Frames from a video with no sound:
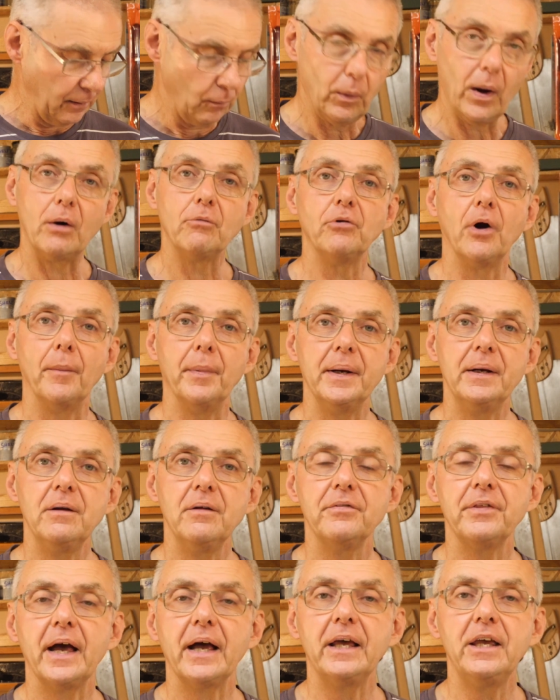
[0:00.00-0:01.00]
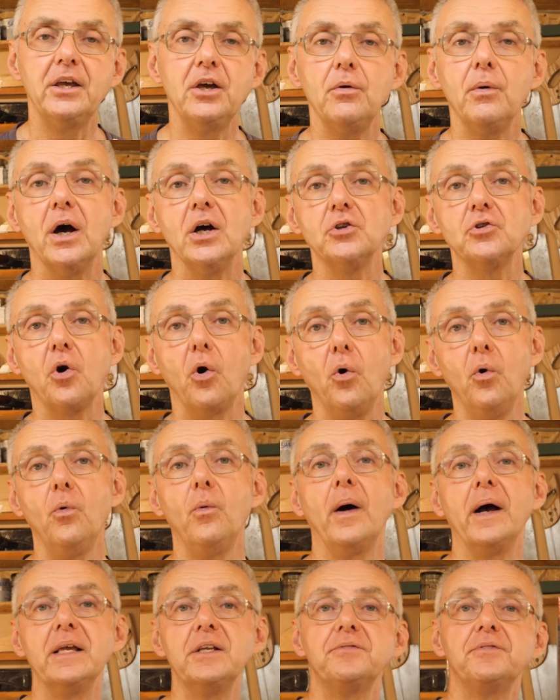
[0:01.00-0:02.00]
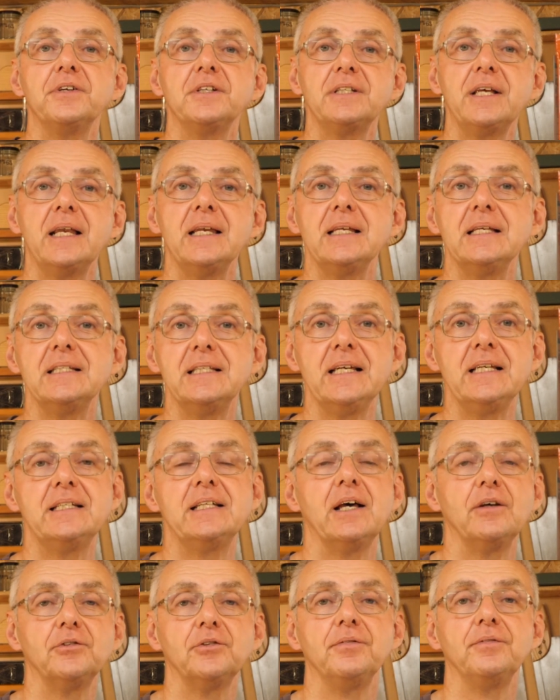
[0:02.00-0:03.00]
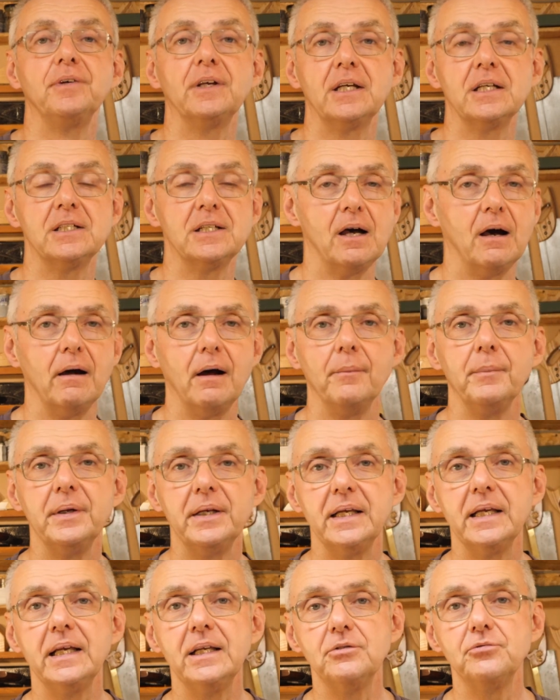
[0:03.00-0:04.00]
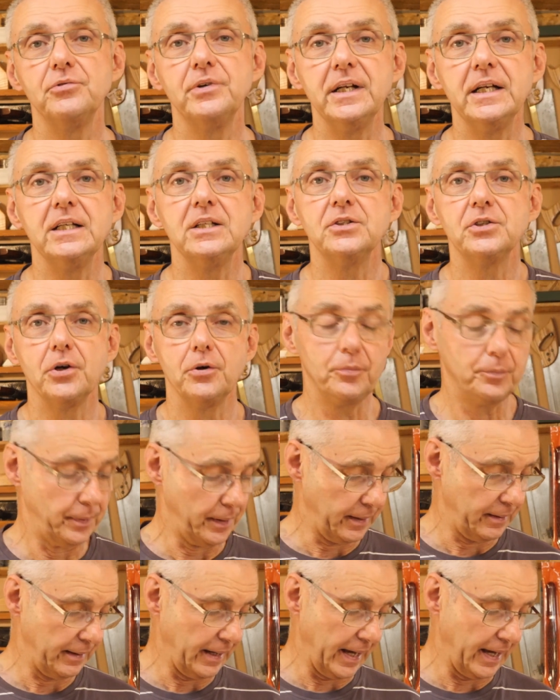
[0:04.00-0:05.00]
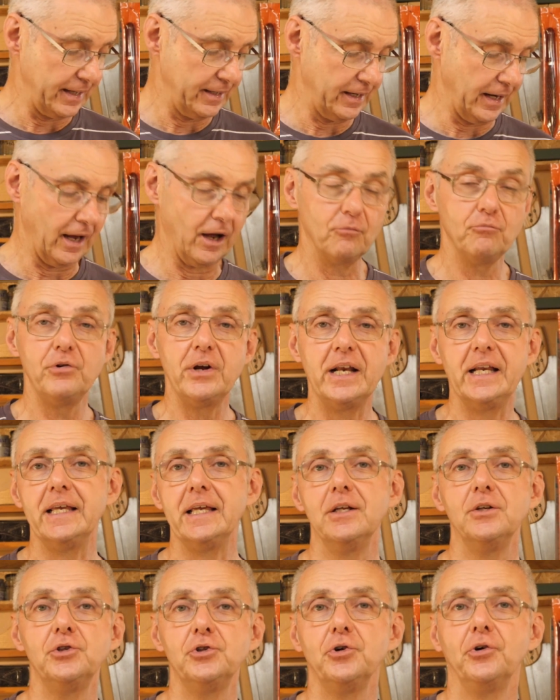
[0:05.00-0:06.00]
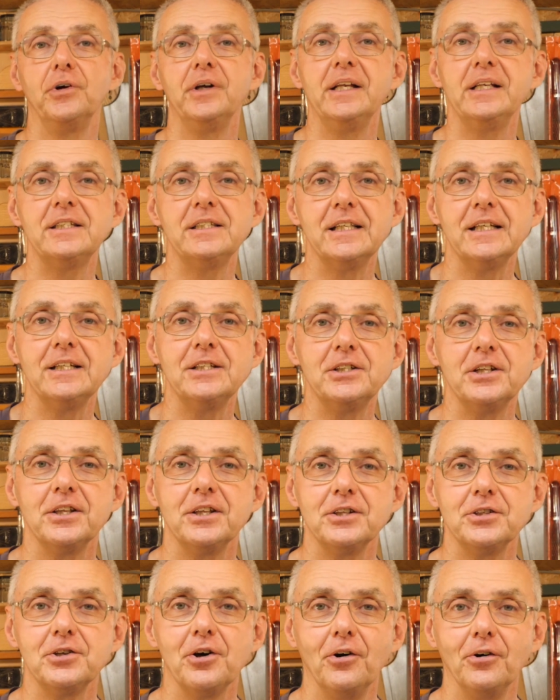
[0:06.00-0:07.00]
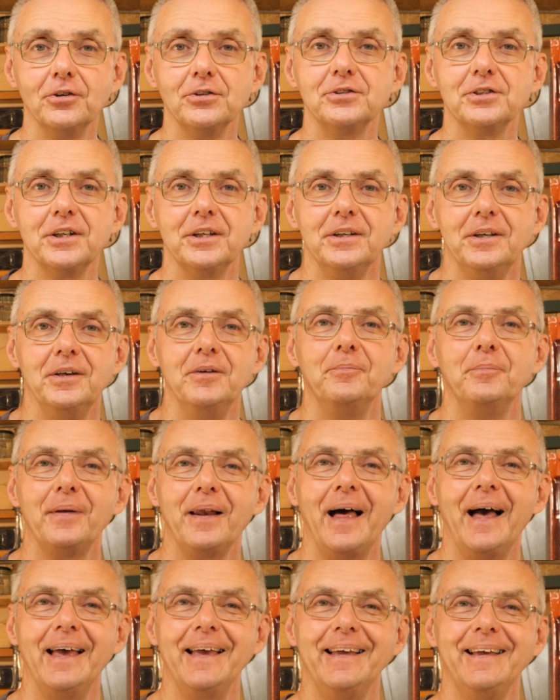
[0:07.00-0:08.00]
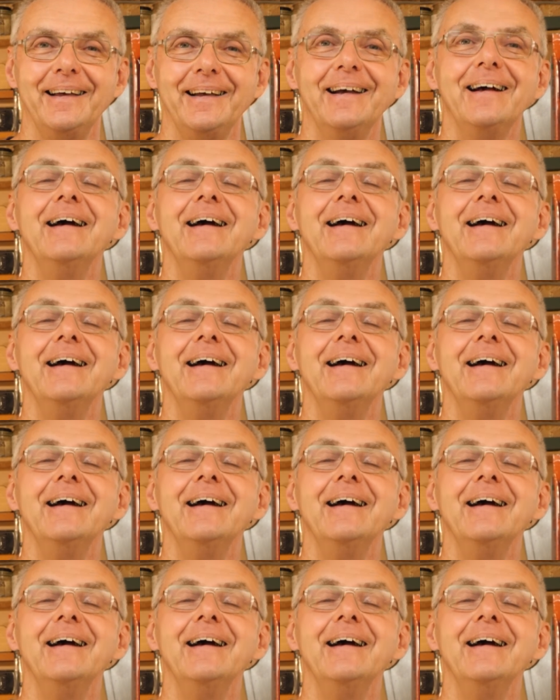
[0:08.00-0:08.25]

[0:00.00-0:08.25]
Well, Robin, thank you as always for sending details of your guitar. I mean, it is really super, and I really enjoy listening to the songs that you play.